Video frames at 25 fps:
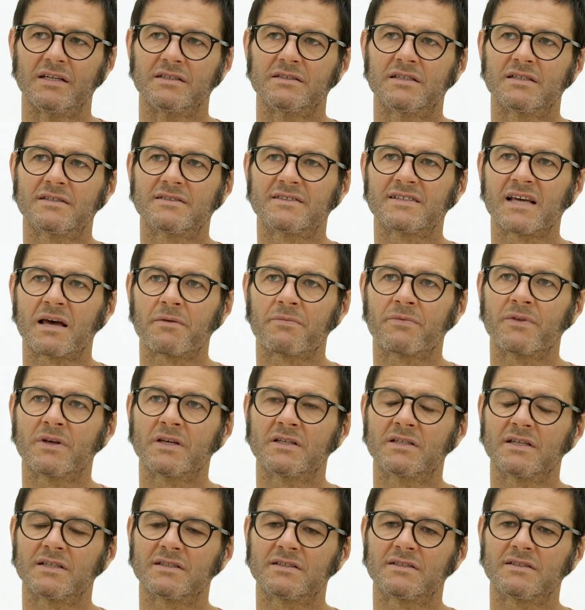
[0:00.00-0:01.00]
It's
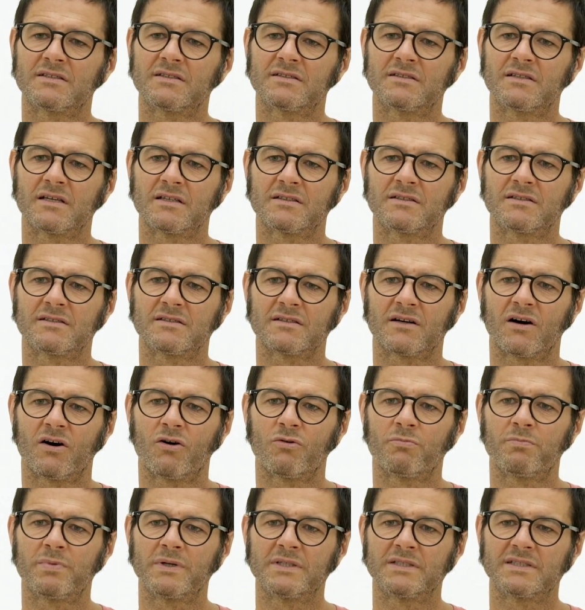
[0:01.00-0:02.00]
something that
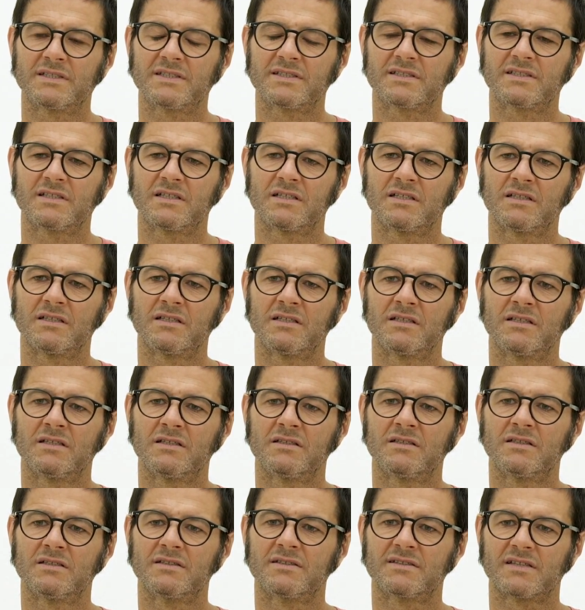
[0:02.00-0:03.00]
opens
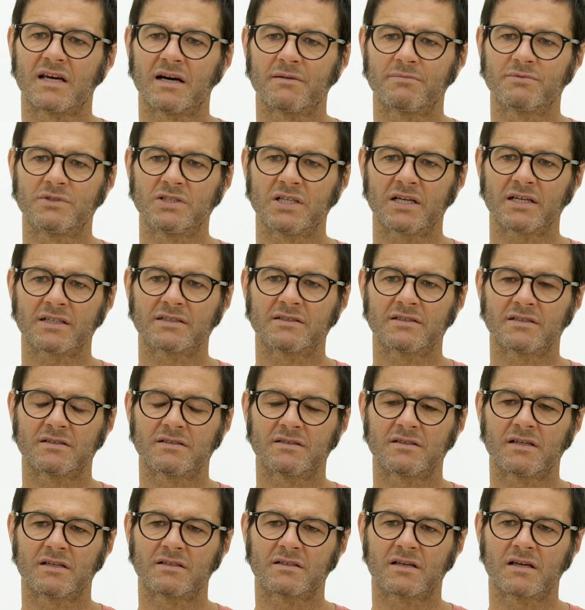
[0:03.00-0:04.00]
the subject,
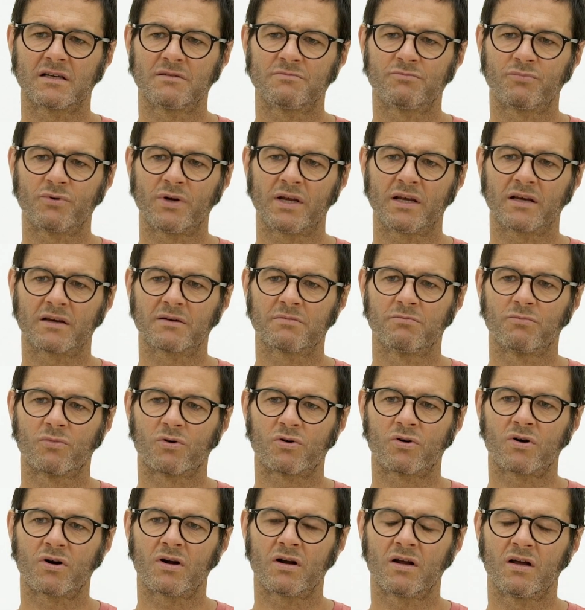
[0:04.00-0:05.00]
that can bring
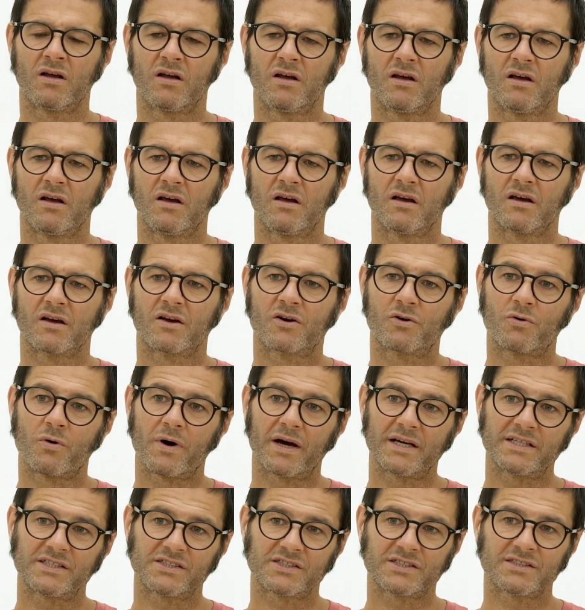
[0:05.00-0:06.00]
more
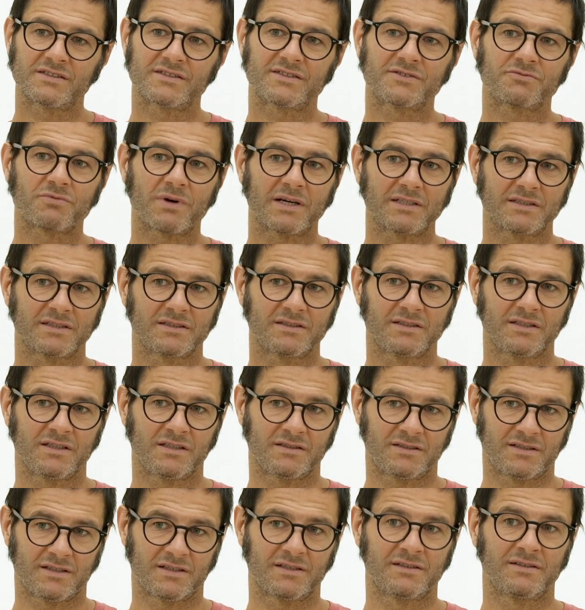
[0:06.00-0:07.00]
questions rather
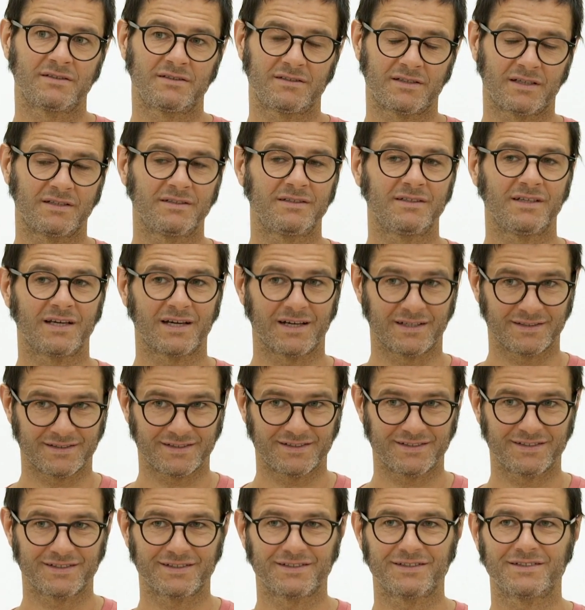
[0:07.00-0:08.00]
than the
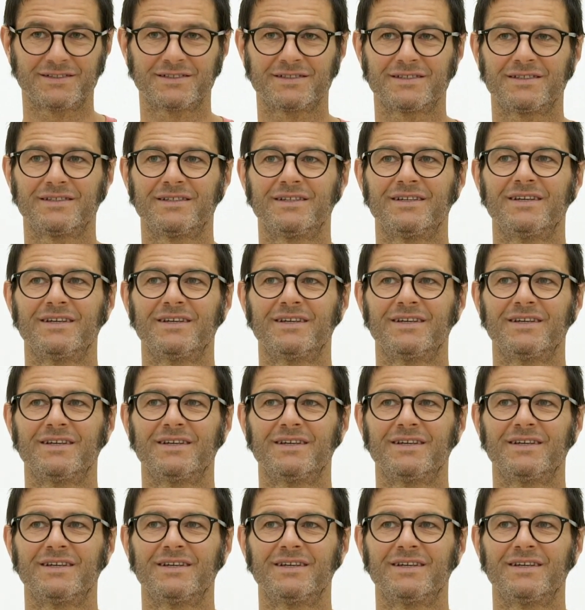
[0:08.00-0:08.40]
answers.